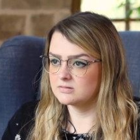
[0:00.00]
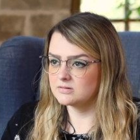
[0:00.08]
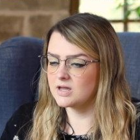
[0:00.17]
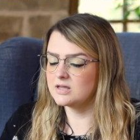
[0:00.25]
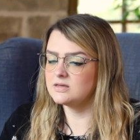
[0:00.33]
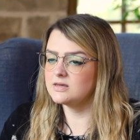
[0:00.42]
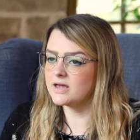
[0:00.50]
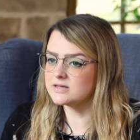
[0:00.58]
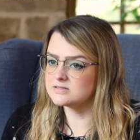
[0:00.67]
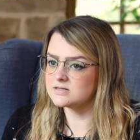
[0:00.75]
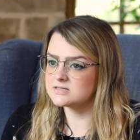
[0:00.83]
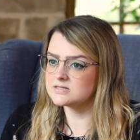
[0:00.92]
And
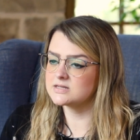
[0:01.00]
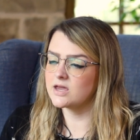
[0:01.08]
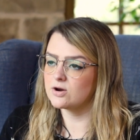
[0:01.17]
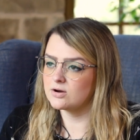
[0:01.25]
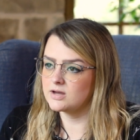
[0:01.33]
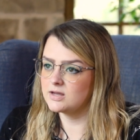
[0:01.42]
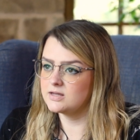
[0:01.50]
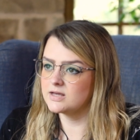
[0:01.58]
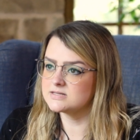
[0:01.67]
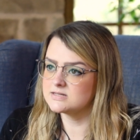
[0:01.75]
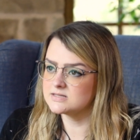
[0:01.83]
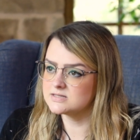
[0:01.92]
yes, it's scary,
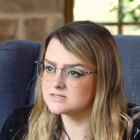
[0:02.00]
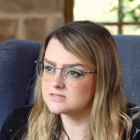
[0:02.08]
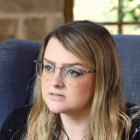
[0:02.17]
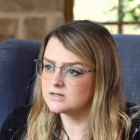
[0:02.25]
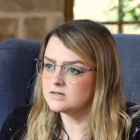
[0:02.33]
yes, it's,